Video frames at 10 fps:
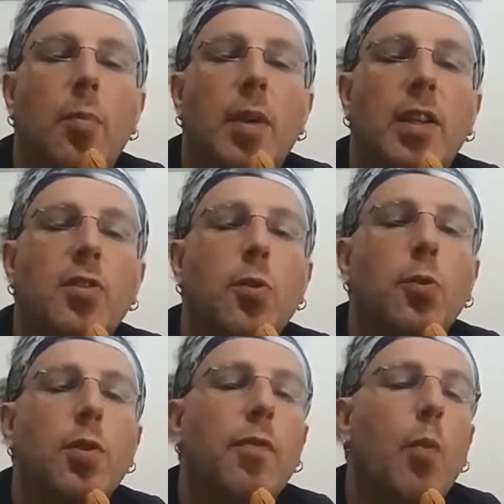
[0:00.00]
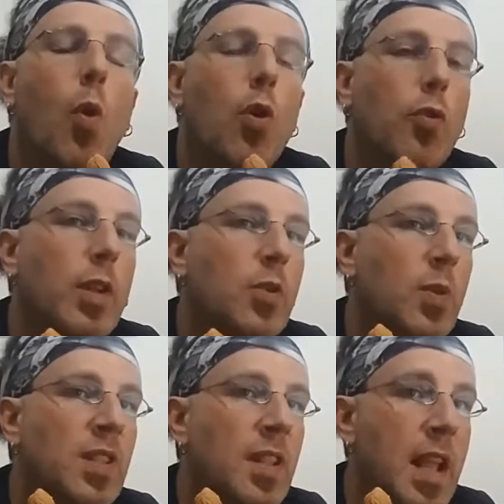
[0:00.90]
exclusive from Walgreens
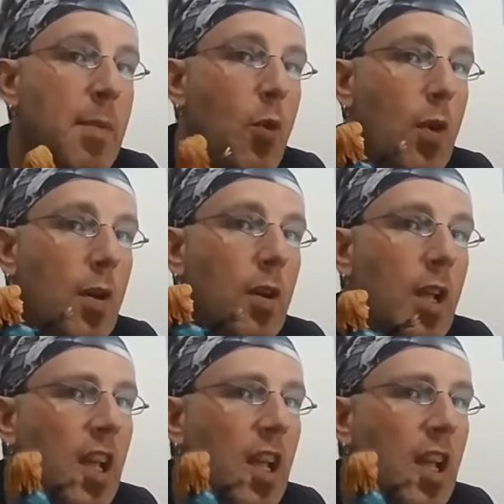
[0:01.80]
was Namor.